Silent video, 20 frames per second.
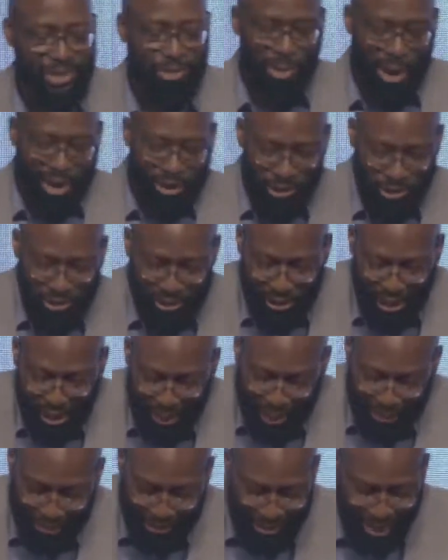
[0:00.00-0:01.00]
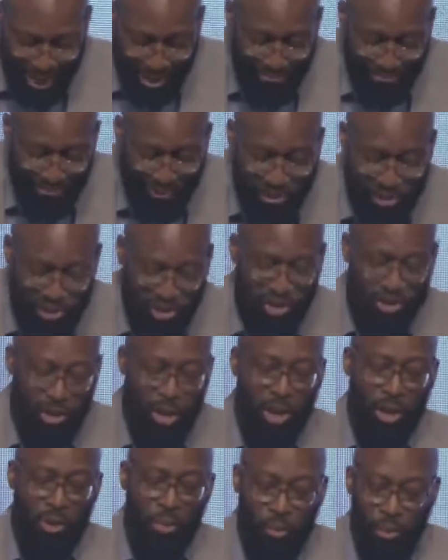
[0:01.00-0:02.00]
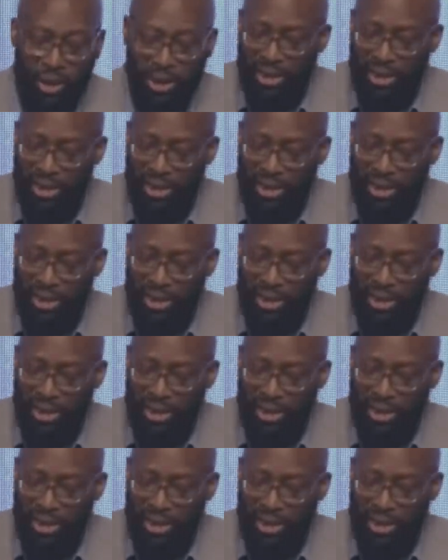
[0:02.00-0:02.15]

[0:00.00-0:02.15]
why you see that psalm finishes with